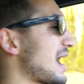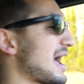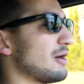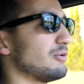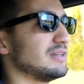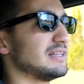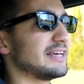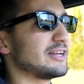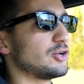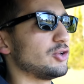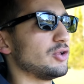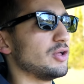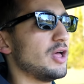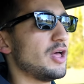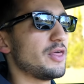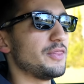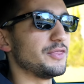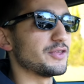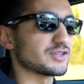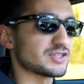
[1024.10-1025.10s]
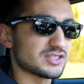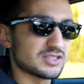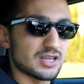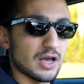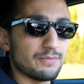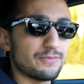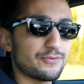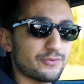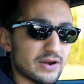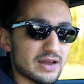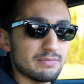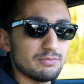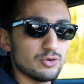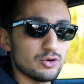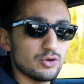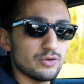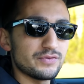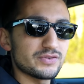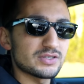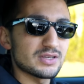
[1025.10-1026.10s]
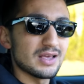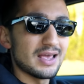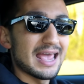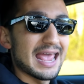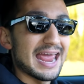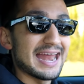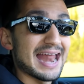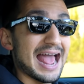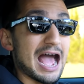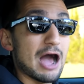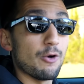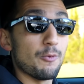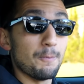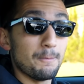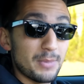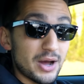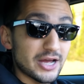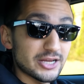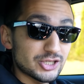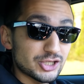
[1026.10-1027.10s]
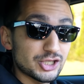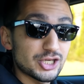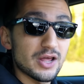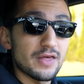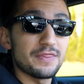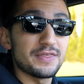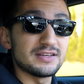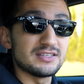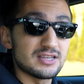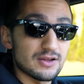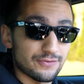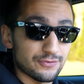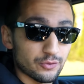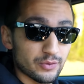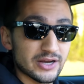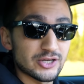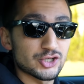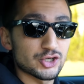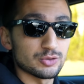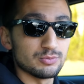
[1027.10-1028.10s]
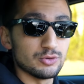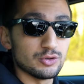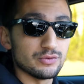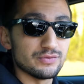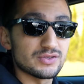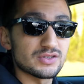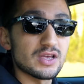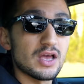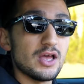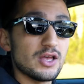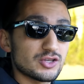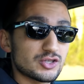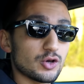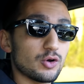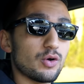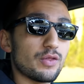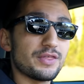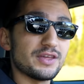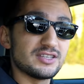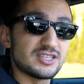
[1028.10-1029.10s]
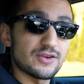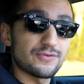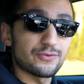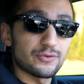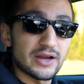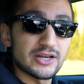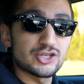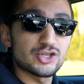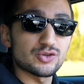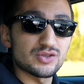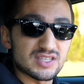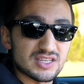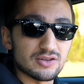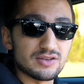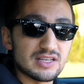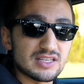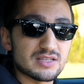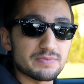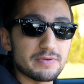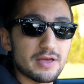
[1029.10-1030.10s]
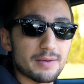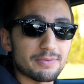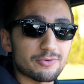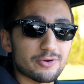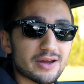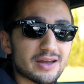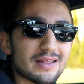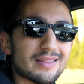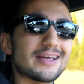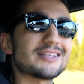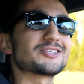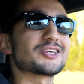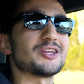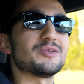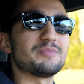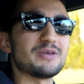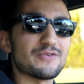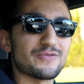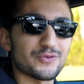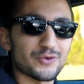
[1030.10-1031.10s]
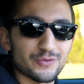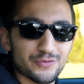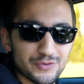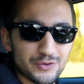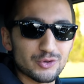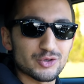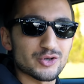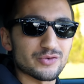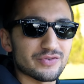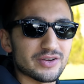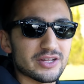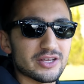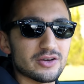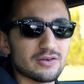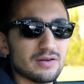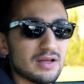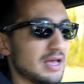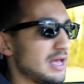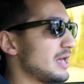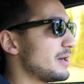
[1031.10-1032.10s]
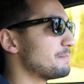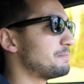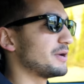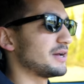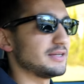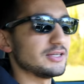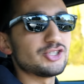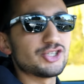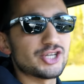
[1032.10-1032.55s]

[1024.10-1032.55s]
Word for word: how little the subframe moves and how much the differential moves. So the differential still needs to be upgraded. That's gonna be for a future video, but